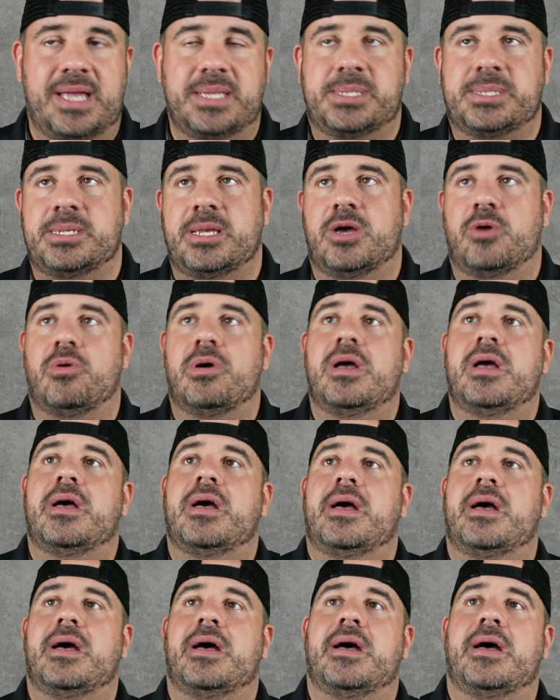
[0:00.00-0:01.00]
So
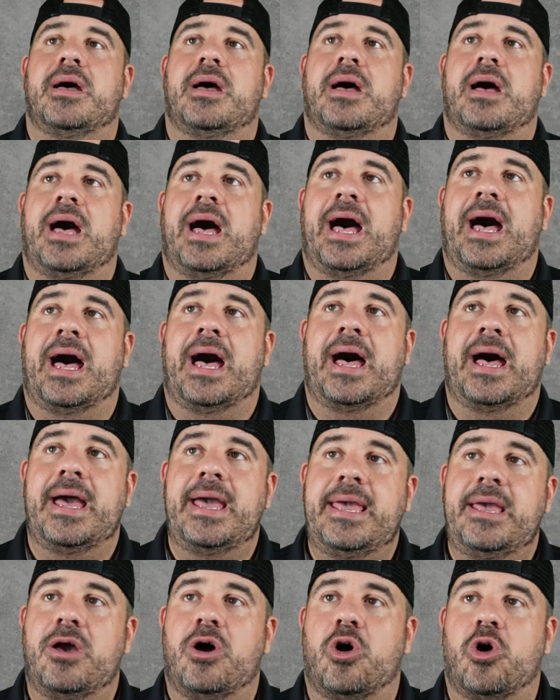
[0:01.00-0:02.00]

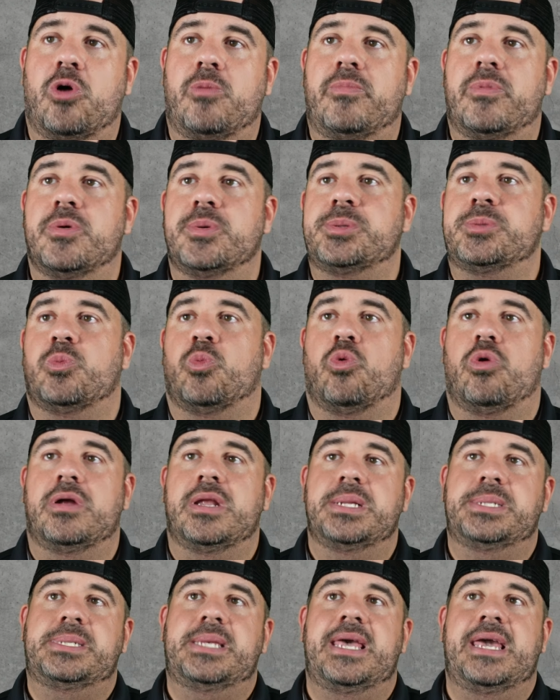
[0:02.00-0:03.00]
I almost want
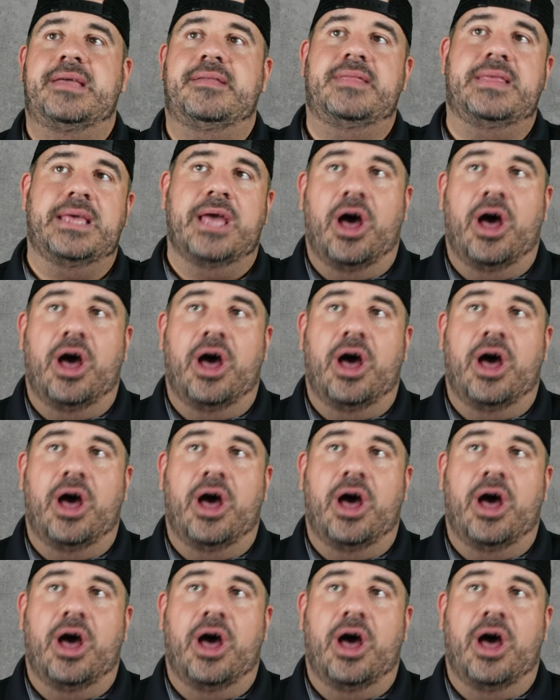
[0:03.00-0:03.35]
to take the